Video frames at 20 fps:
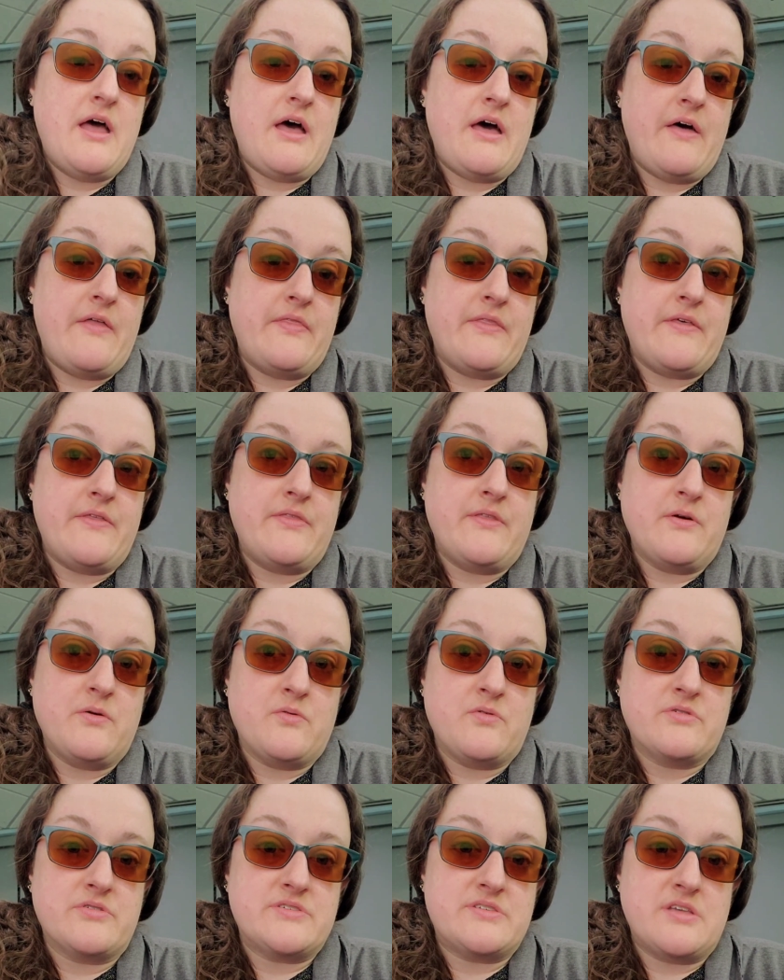And then there
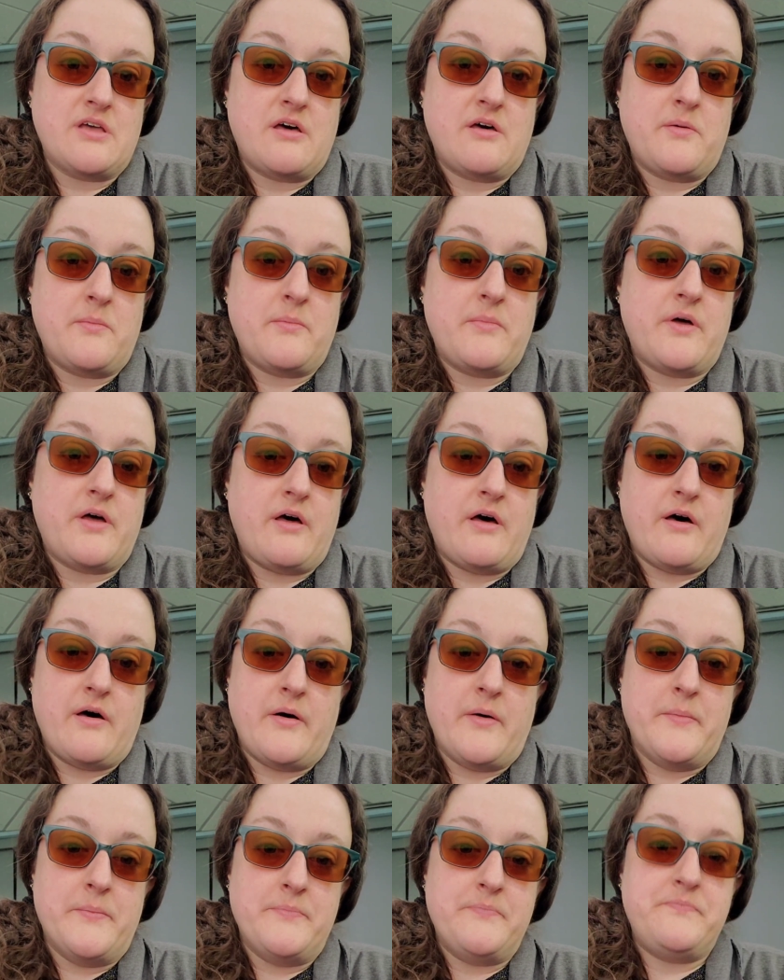were some
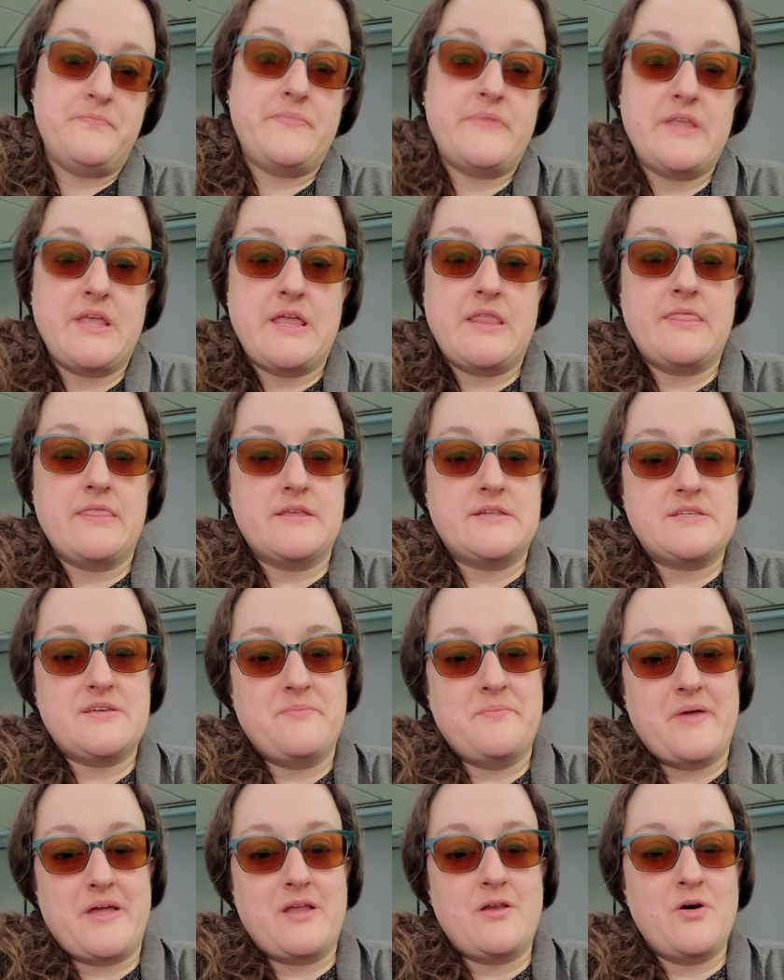in the
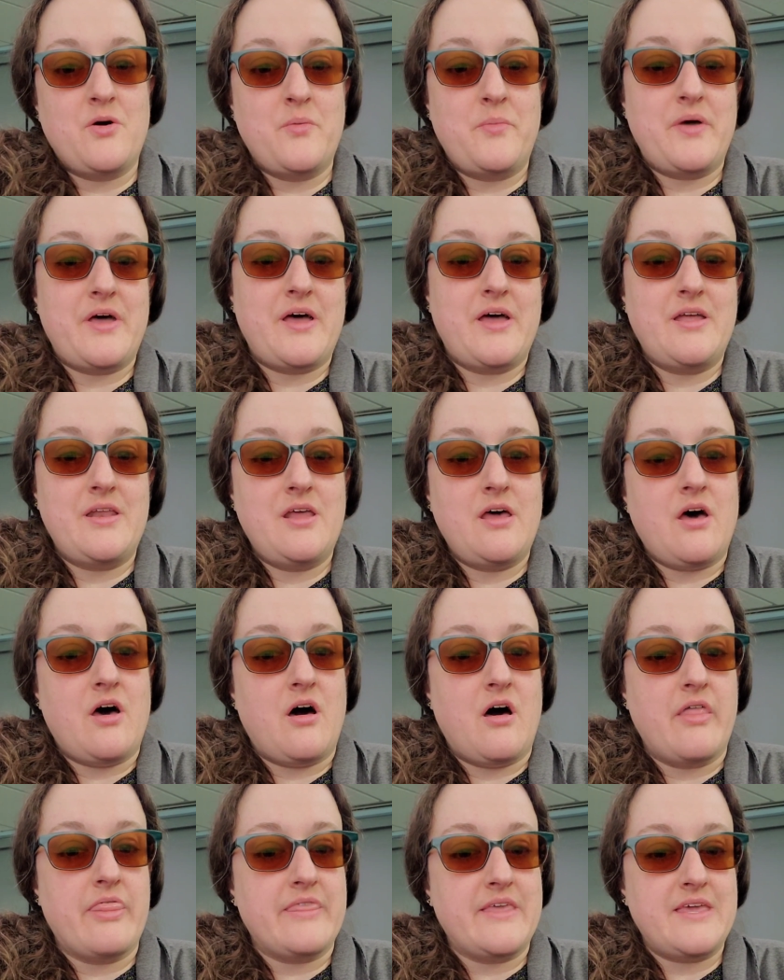tomato bed
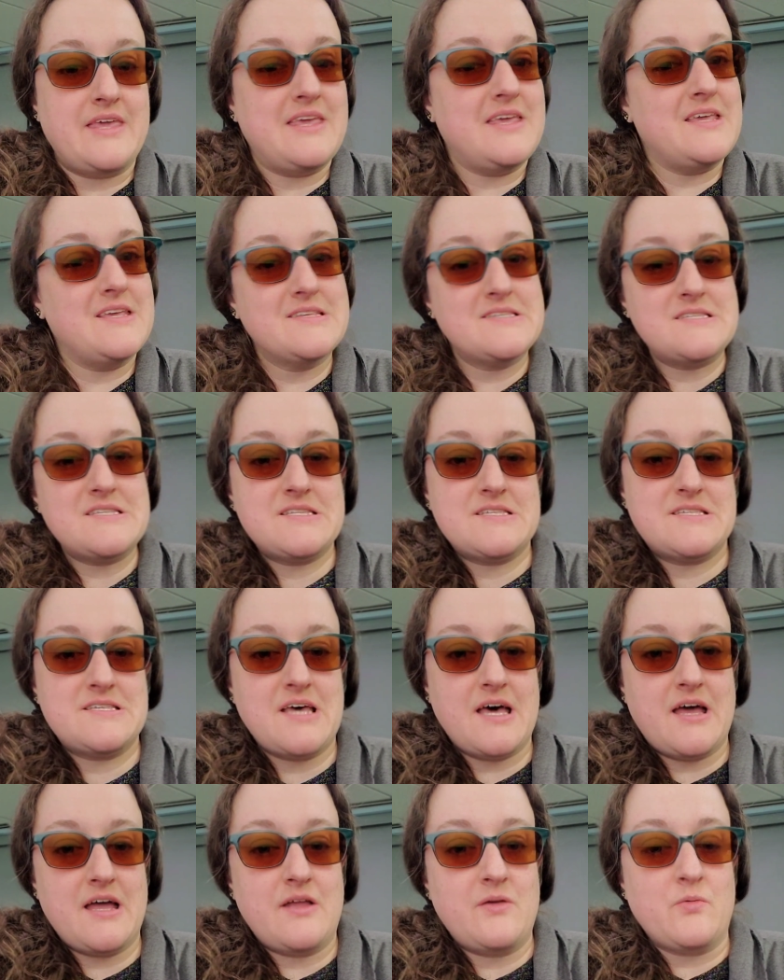on the east
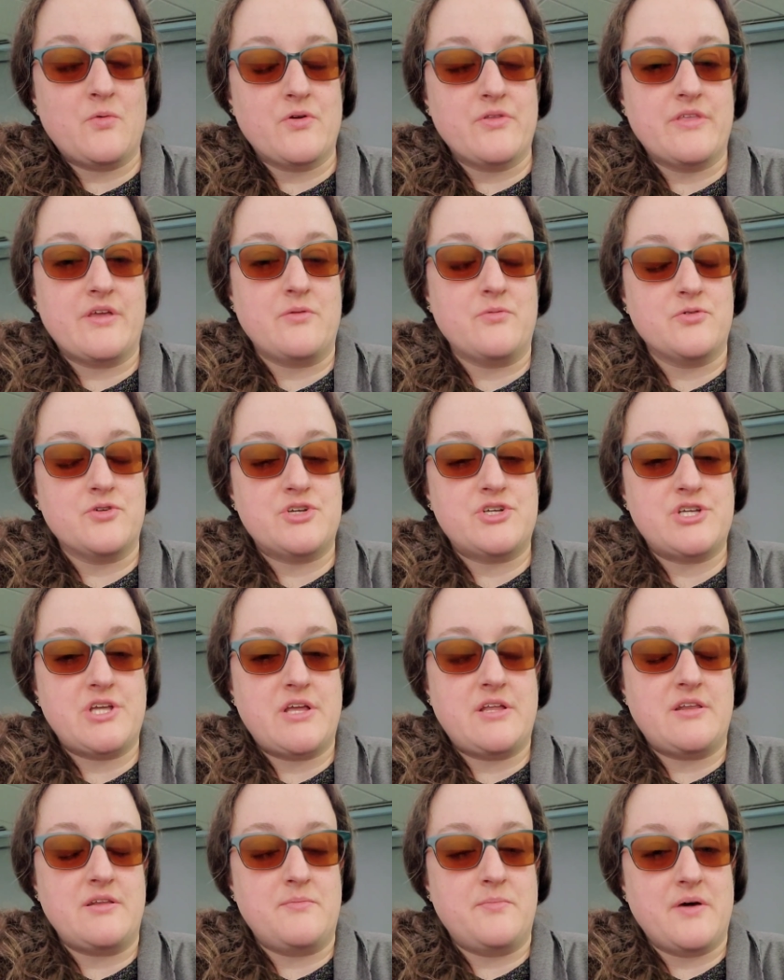side where they were
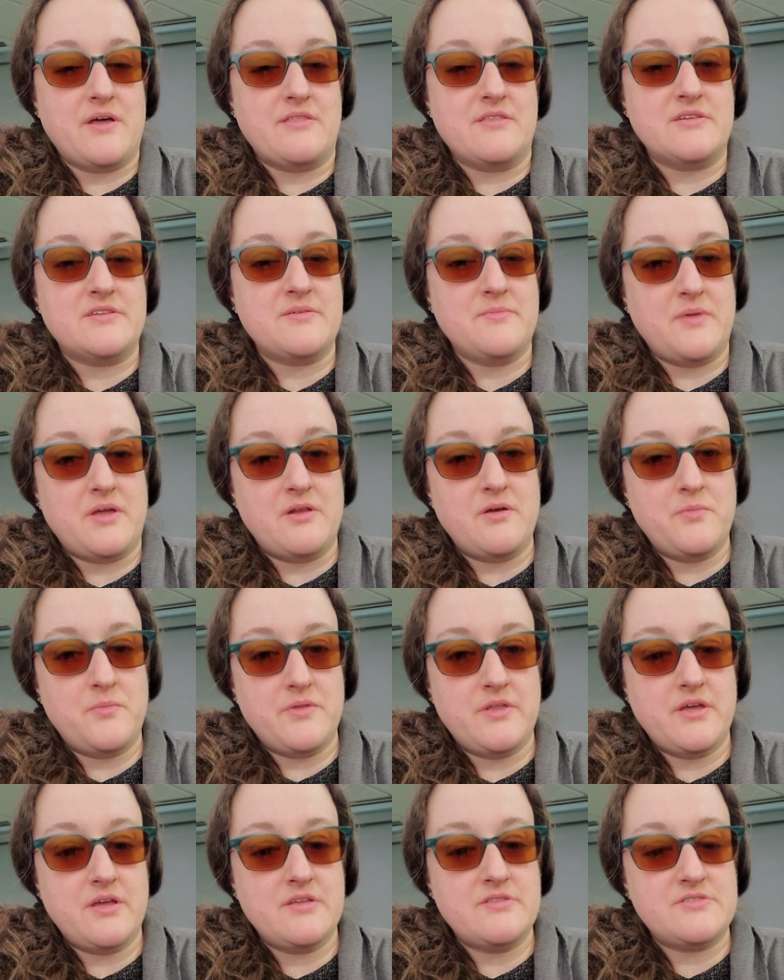shaded by the tomato
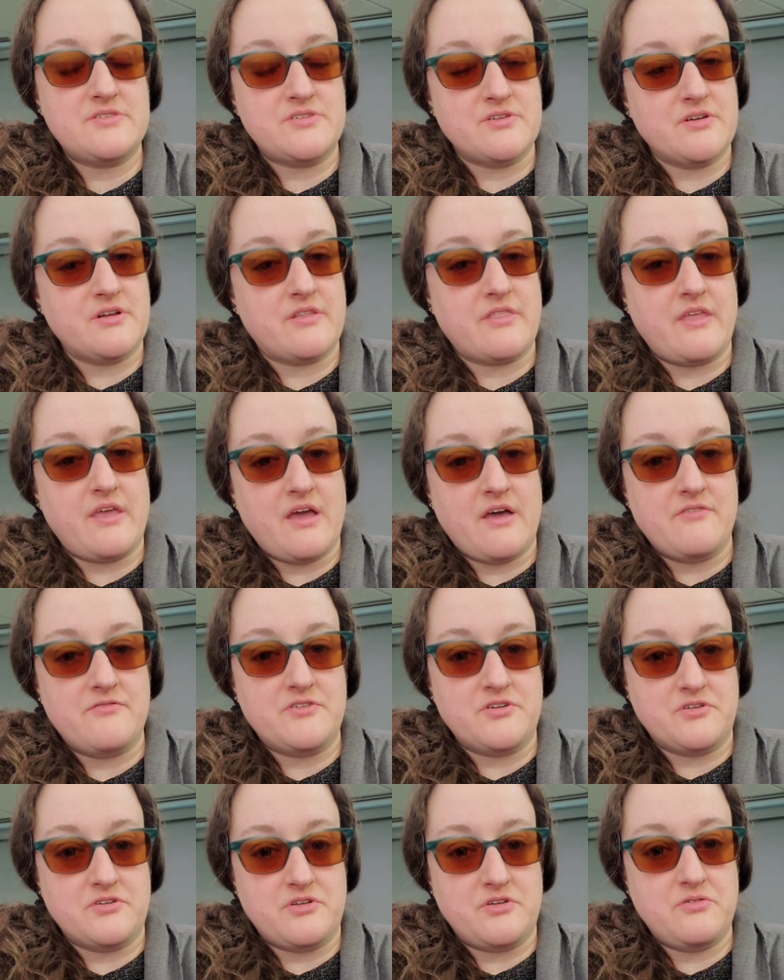plants during the
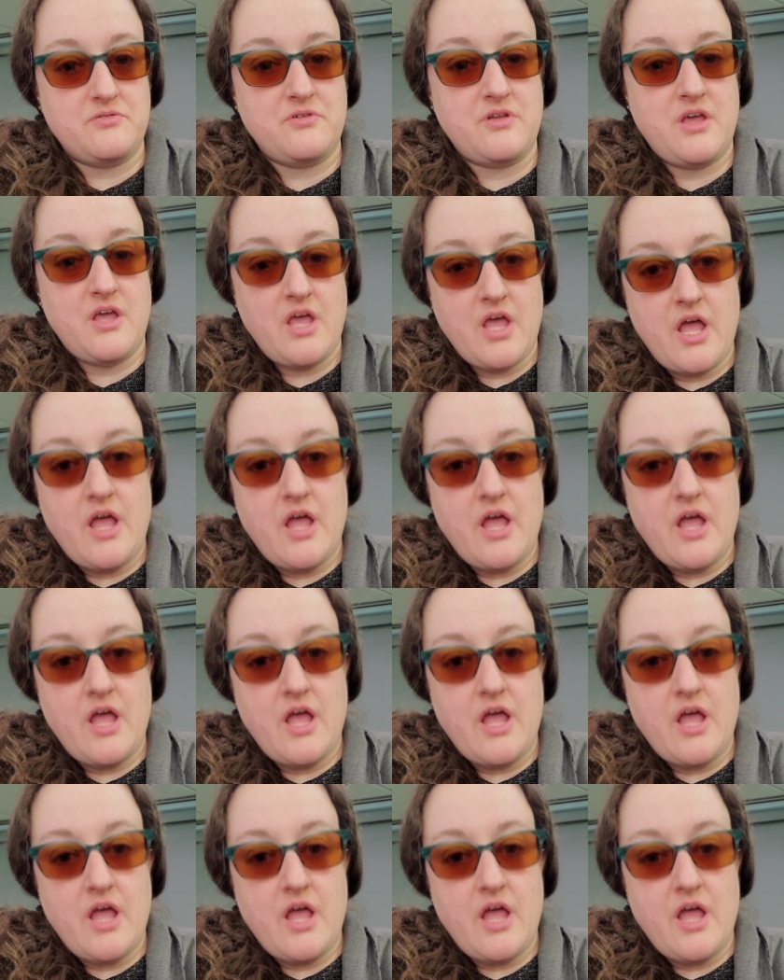afternoon.